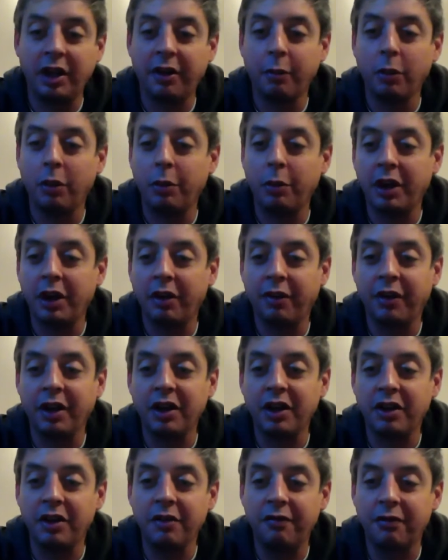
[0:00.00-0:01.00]
thank you
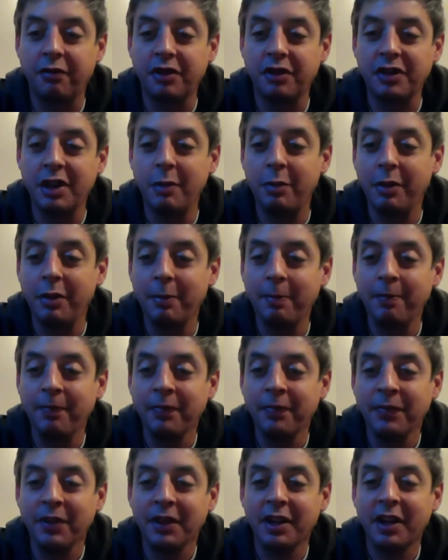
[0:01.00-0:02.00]
for a tip.
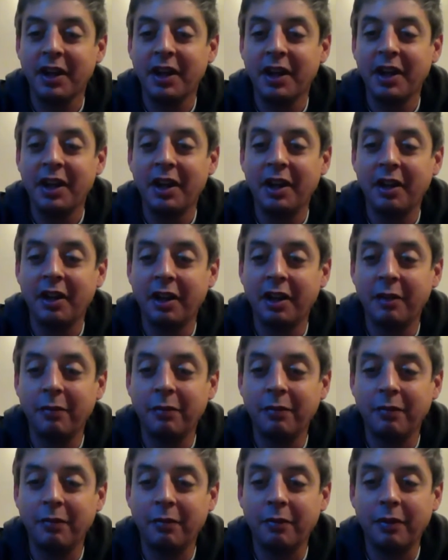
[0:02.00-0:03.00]
That
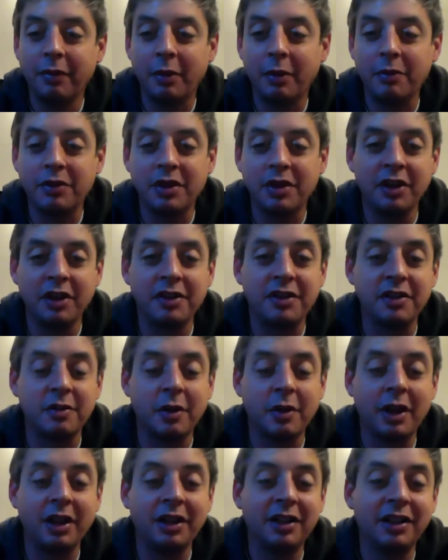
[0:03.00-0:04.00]
was nice as
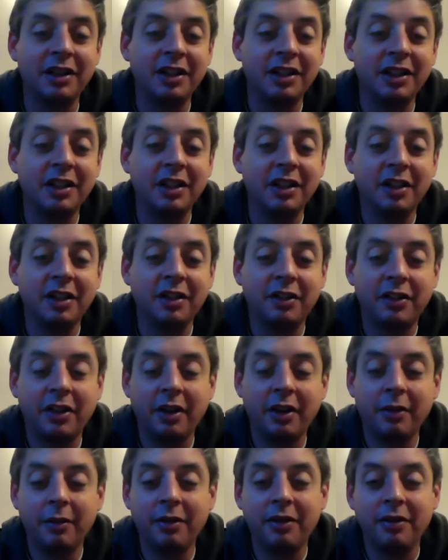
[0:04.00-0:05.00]
well.
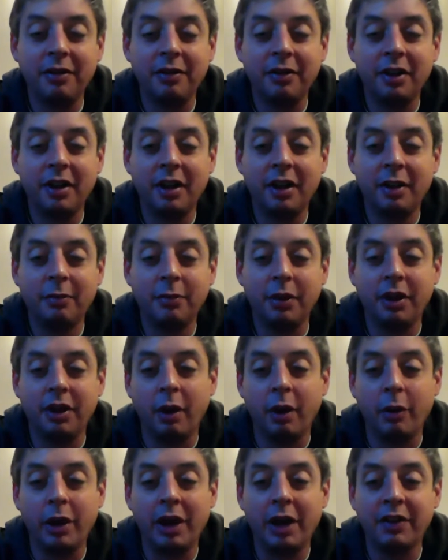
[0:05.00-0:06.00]
So,
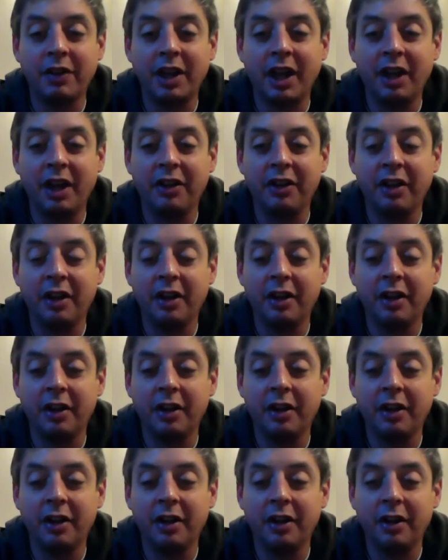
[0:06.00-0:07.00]
but no, we haven't had
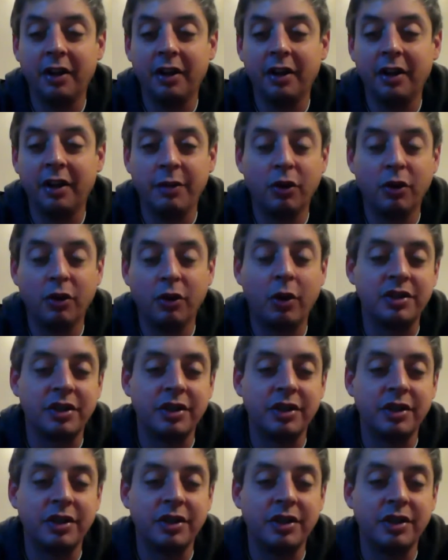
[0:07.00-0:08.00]
any
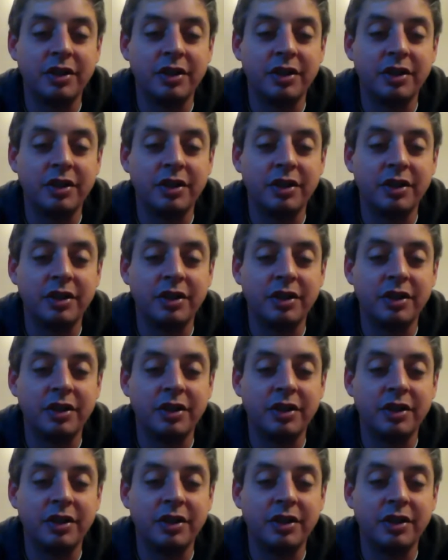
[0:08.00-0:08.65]
more questions.